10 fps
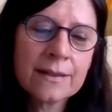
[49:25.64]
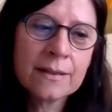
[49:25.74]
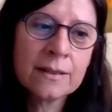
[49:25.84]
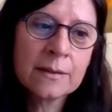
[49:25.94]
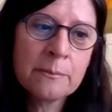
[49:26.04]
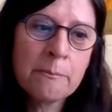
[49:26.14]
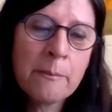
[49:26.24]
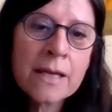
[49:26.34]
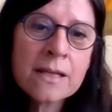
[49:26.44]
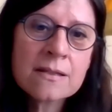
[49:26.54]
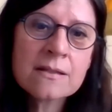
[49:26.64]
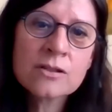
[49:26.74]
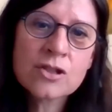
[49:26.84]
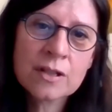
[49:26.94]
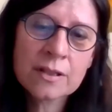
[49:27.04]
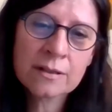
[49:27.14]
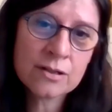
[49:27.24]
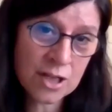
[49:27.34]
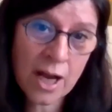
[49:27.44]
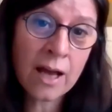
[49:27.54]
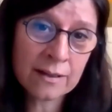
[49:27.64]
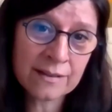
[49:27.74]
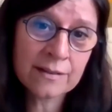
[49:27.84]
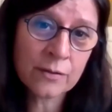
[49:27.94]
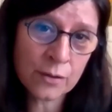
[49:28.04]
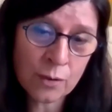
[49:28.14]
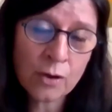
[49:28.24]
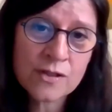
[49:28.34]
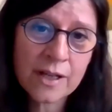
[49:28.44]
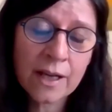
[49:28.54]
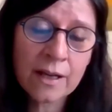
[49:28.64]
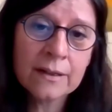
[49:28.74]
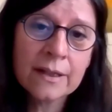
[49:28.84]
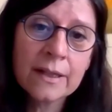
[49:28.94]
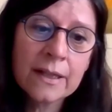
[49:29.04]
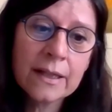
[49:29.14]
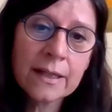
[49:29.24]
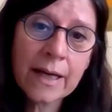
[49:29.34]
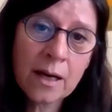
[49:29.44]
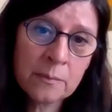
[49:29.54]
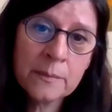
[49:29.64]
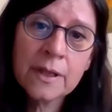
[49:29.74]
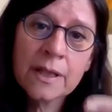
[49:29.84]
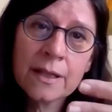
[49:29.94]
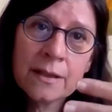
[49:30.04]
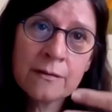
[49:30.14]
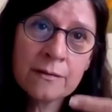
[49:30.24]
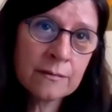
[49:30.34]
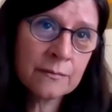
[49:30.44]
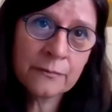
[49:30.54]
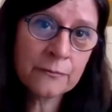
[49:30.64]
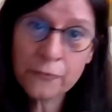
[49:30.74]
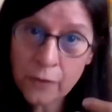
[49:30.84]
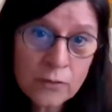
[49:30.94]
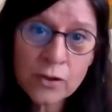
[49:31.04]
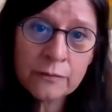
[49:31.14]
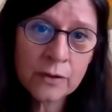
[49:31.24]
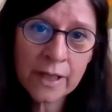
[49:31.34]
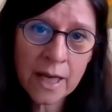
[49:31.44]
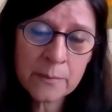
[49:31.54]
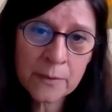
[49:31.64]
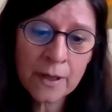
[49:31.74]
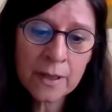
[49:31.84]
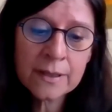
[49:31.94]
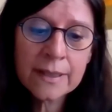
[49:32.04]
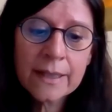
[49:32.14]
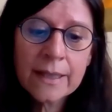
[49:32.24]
he makes the child Ryonosuke come in front of the camera